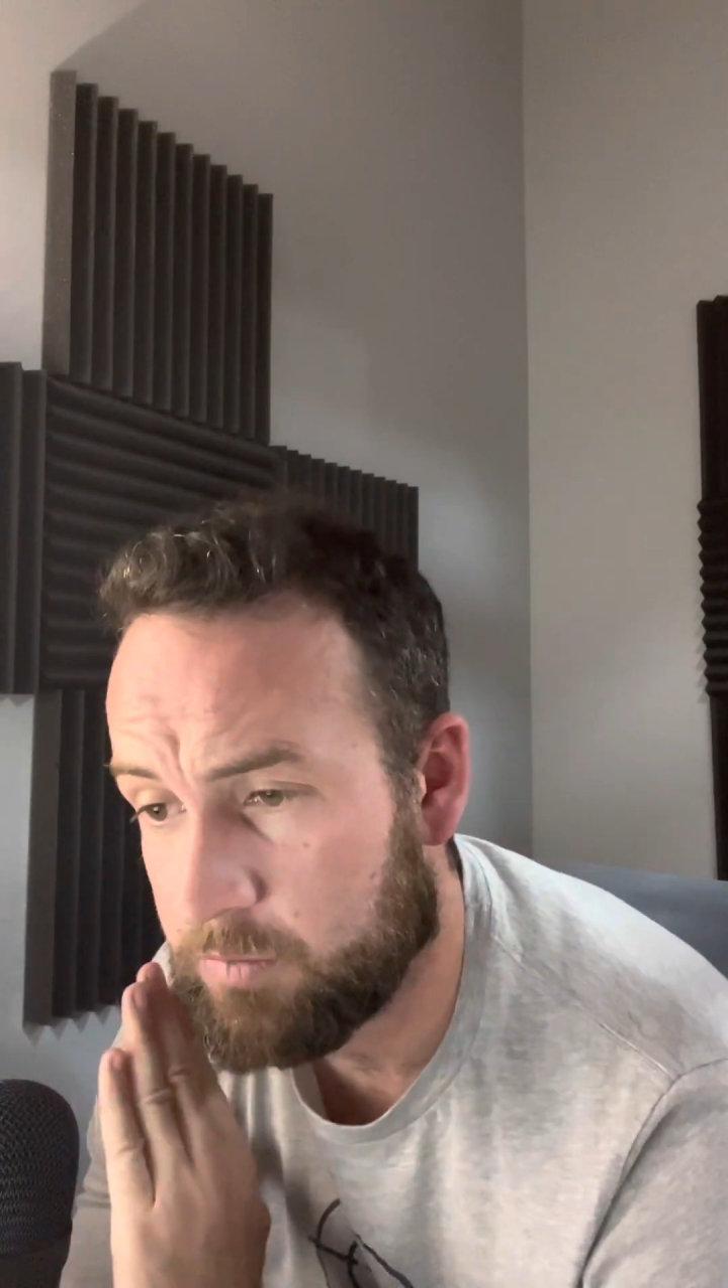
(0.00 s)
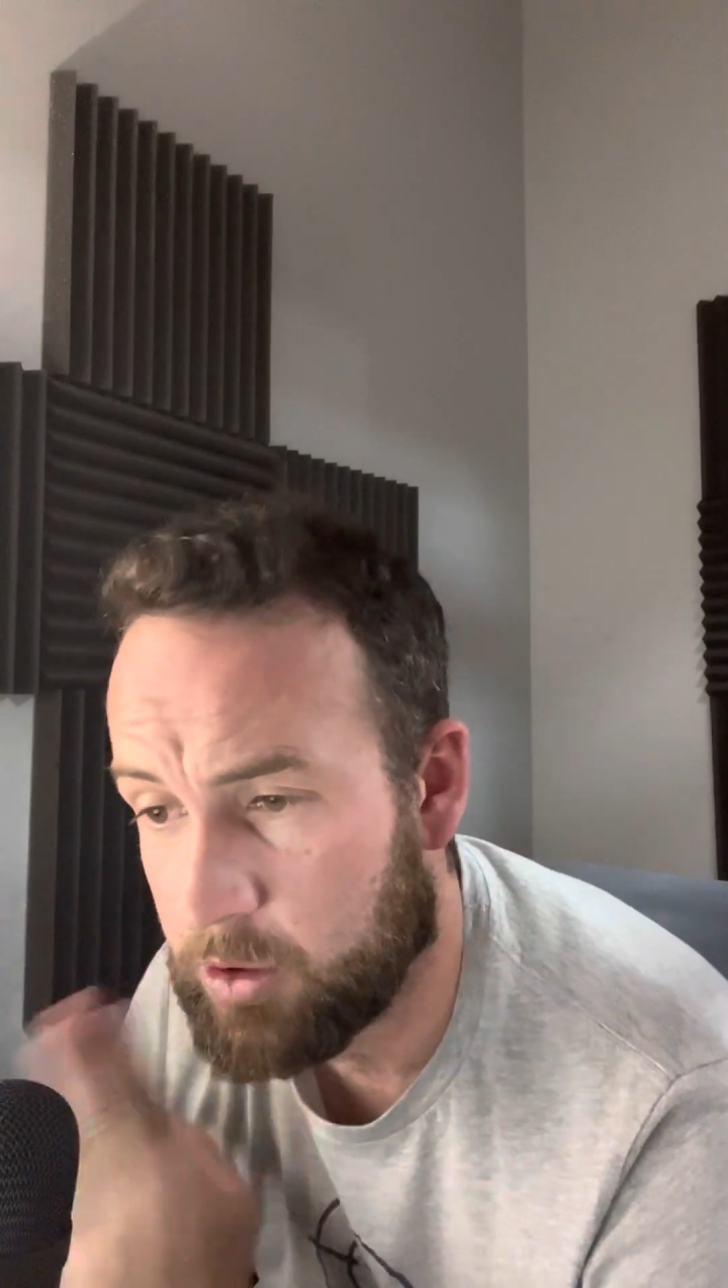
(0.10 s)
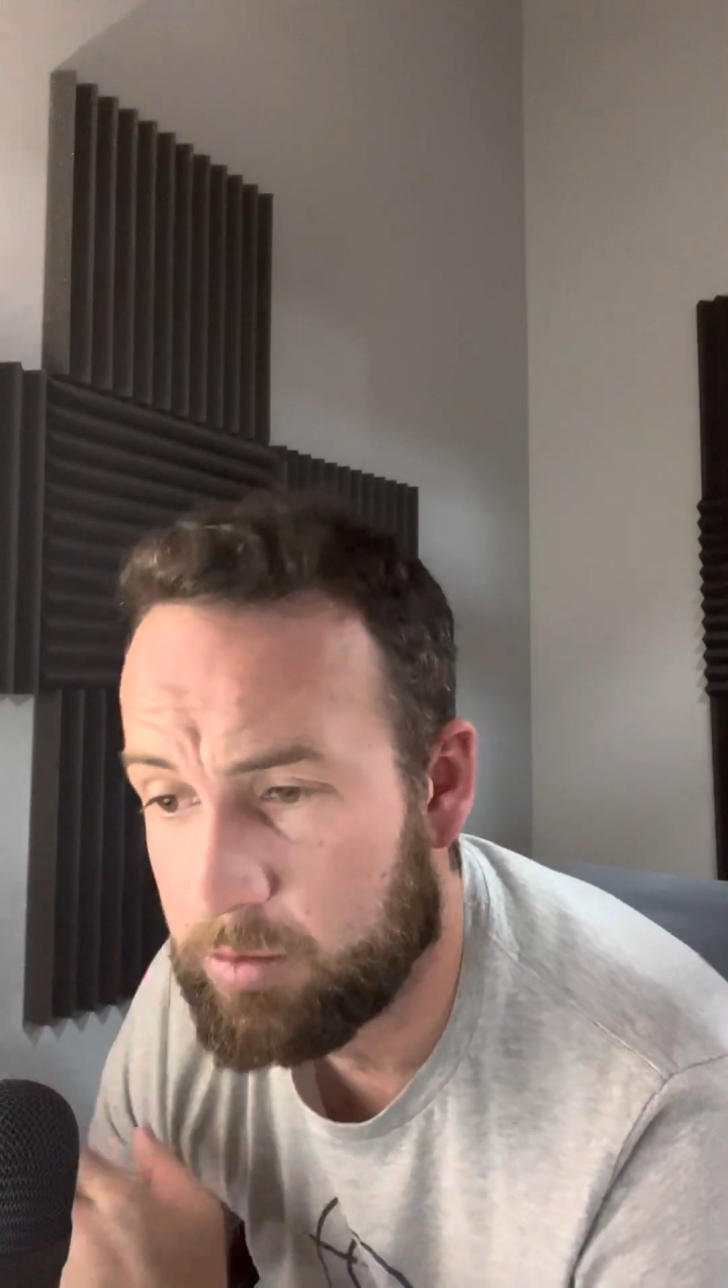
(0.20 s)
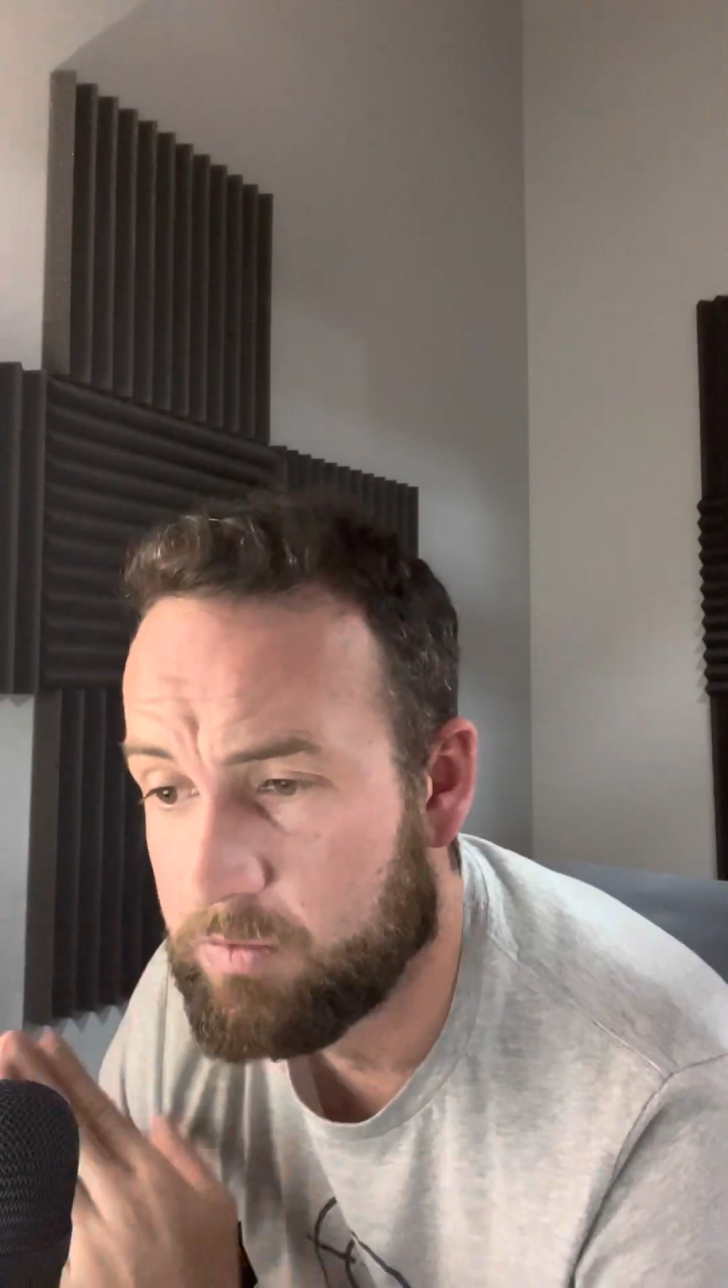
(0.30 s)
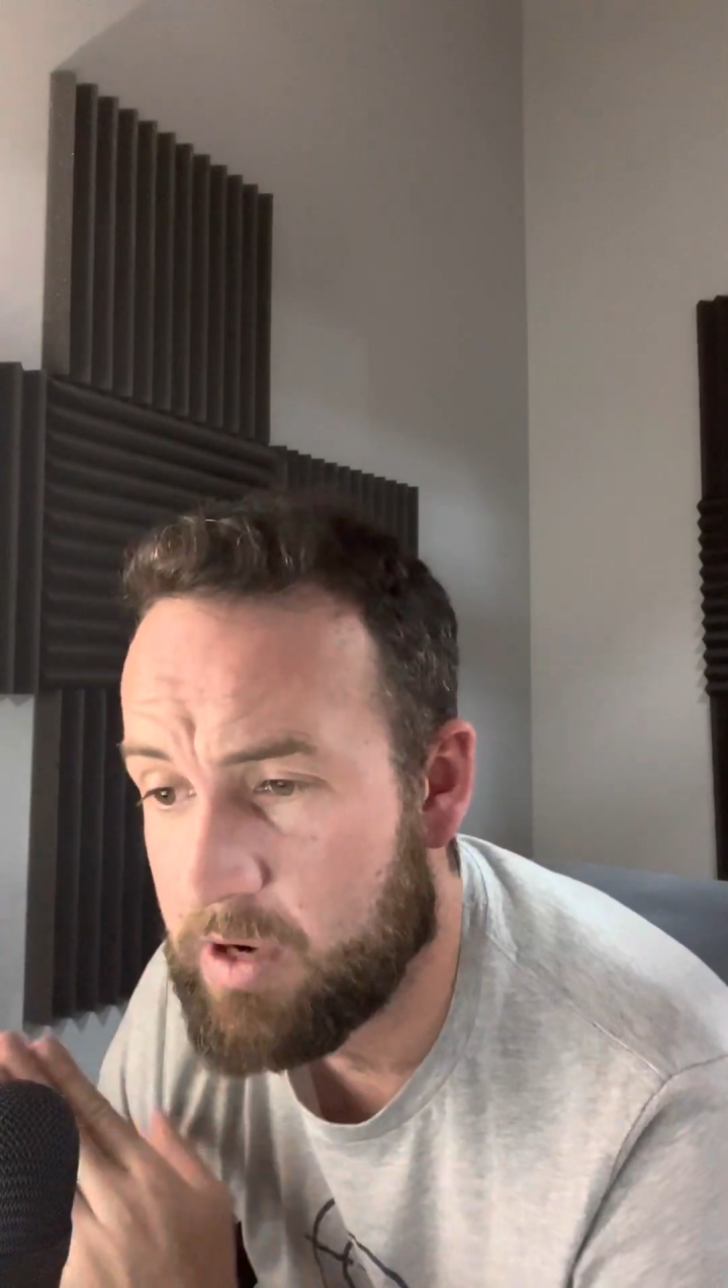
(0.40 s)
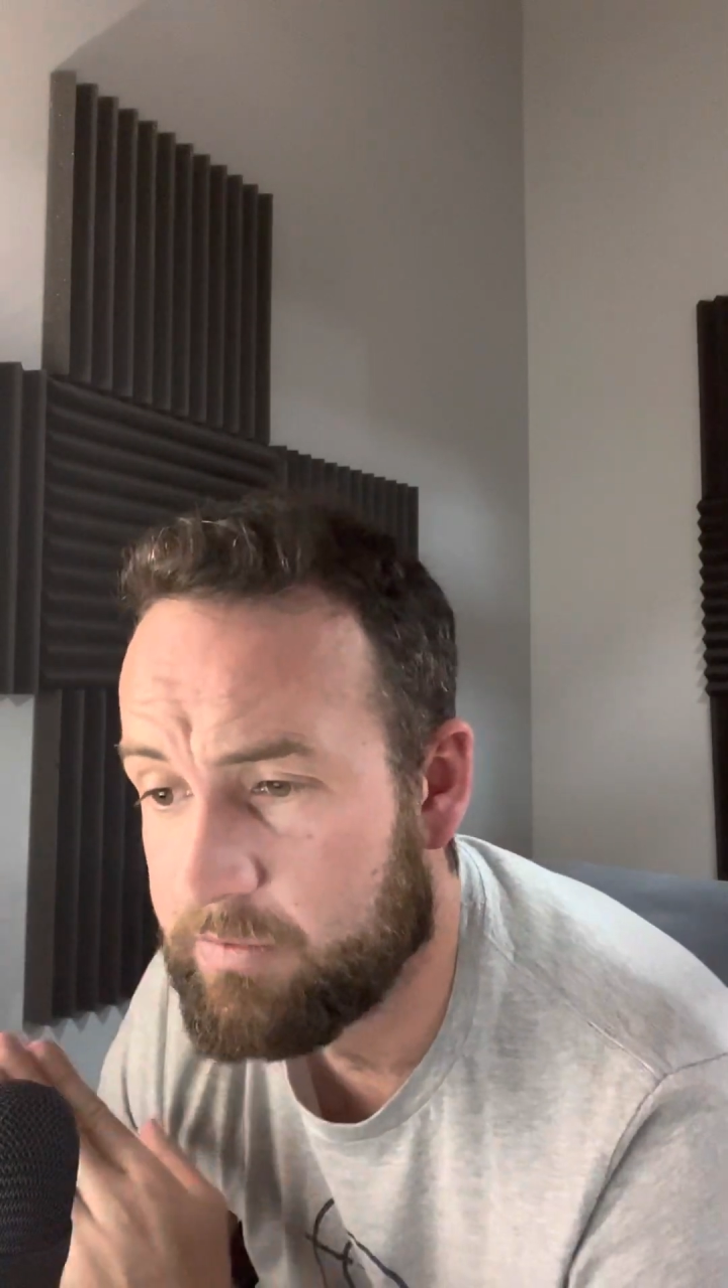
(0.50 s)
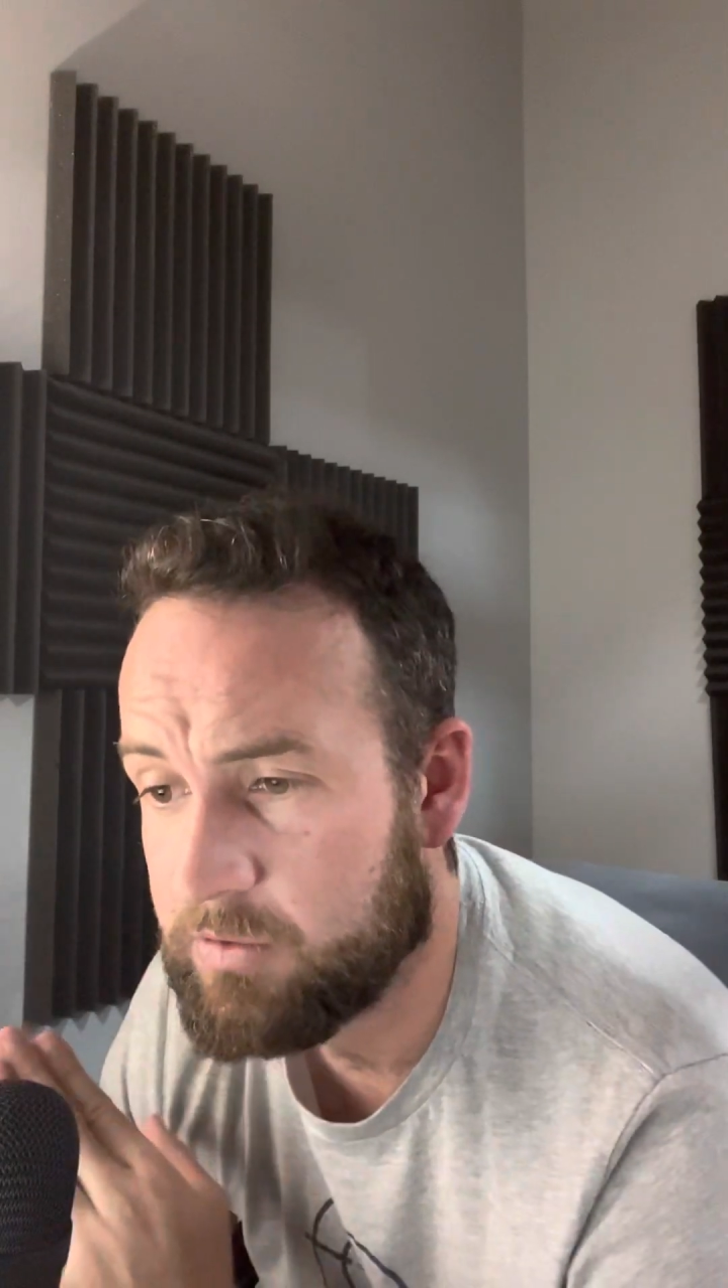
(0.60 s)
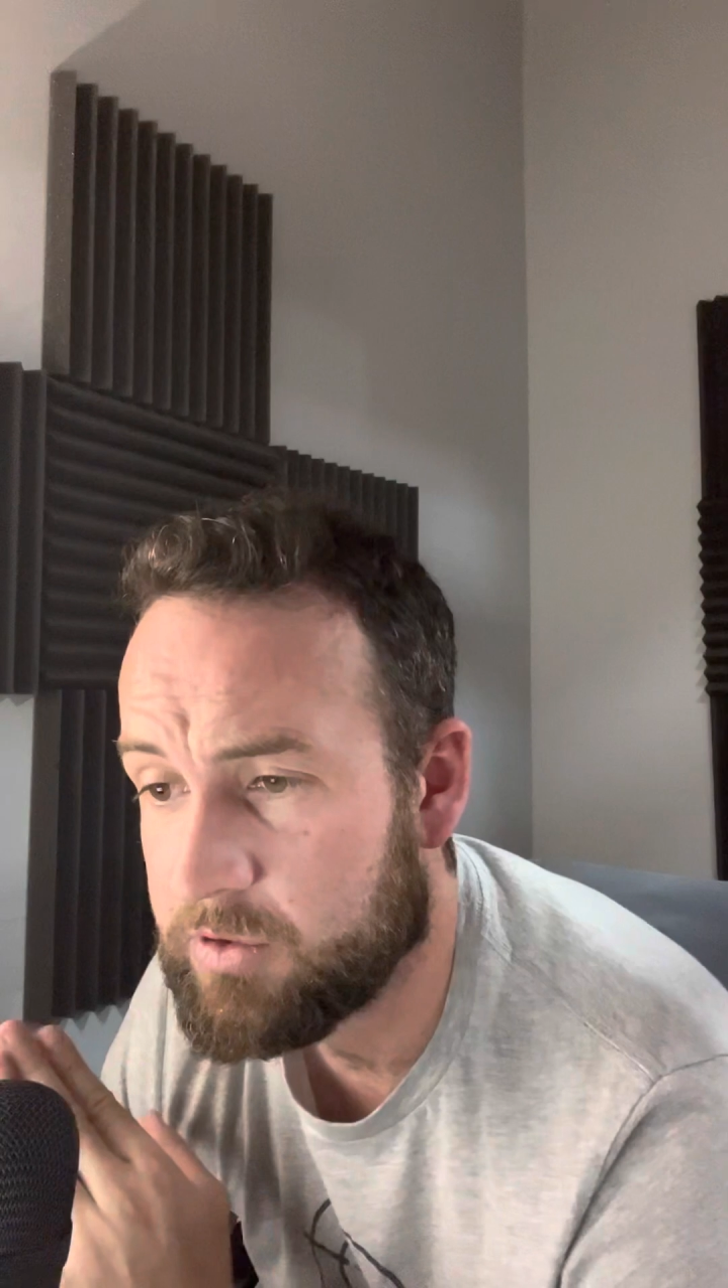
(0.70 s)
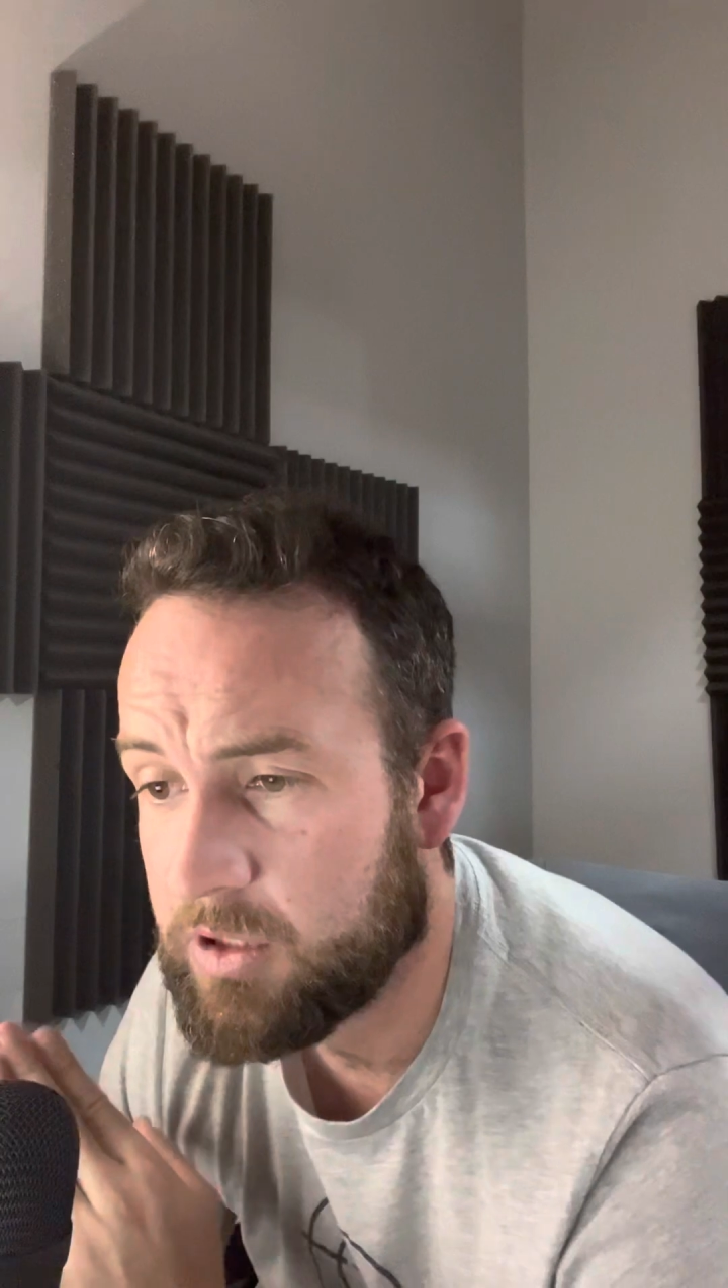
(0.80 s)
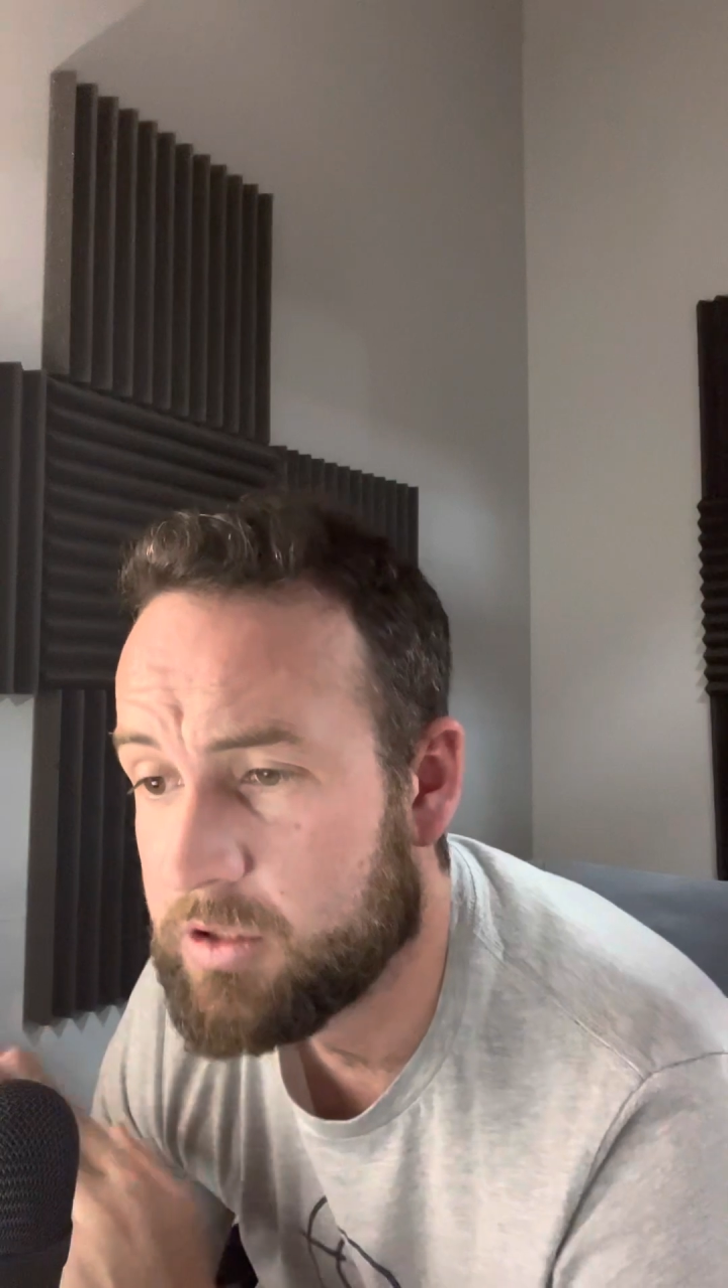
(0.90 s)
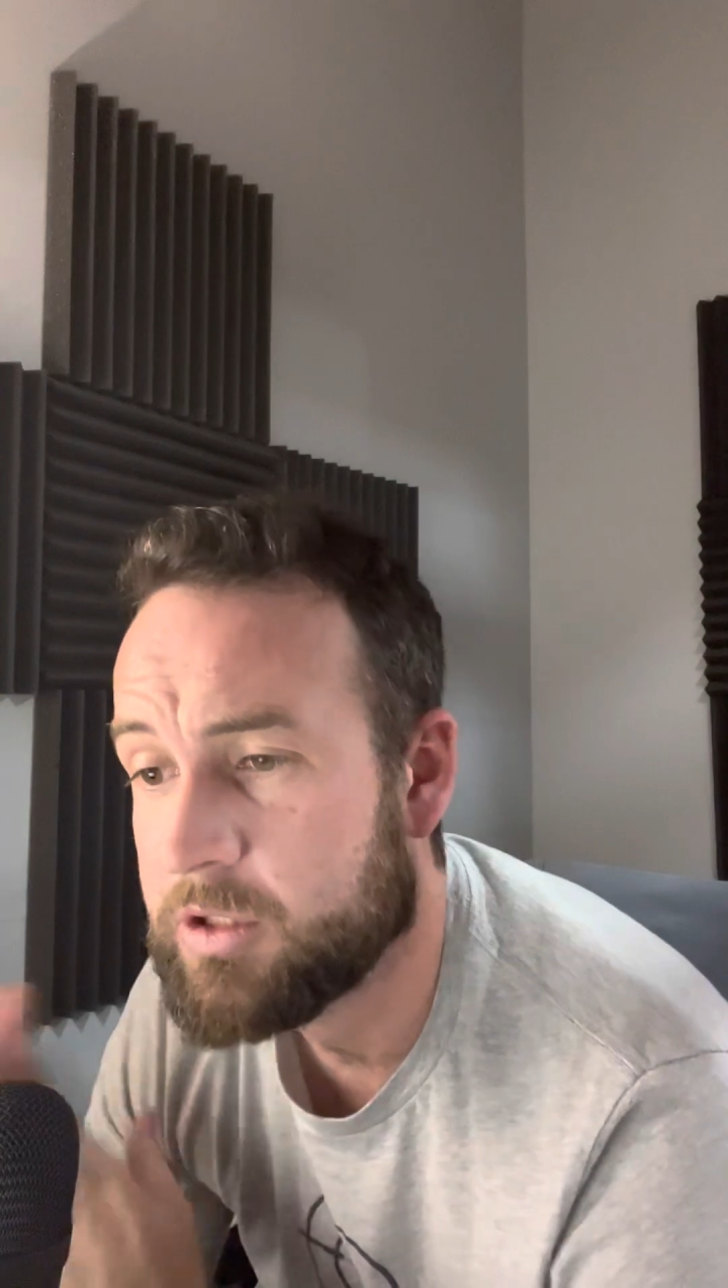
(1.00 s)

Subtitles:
rifle slot,